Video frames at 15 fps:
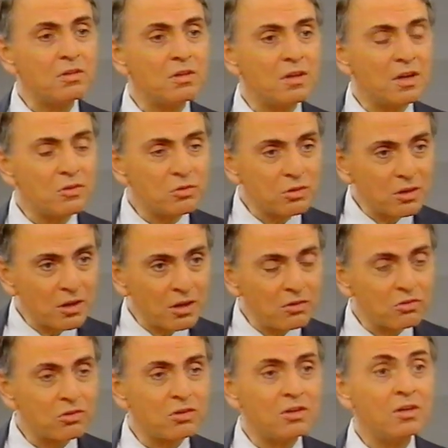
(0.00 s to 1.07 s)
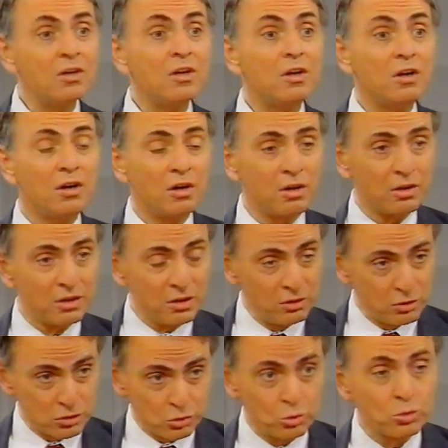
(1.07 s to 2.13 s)
the education
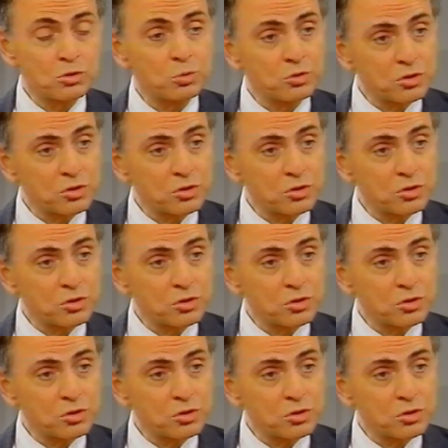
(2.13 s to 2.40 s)
in the schools,